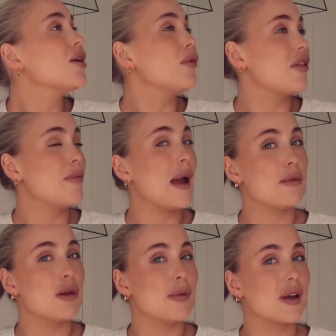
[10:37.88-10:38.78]
with a
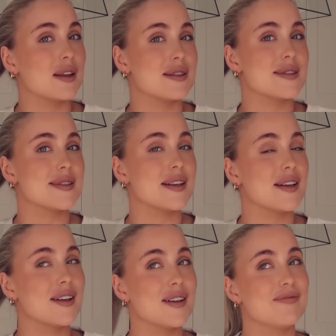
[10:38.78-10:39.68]
baby because,
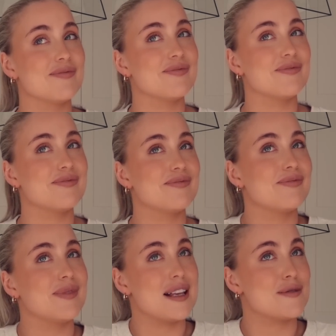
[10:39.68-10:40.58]

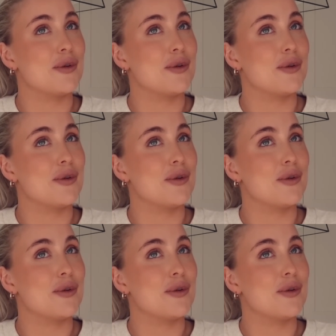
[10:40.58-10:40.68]
let's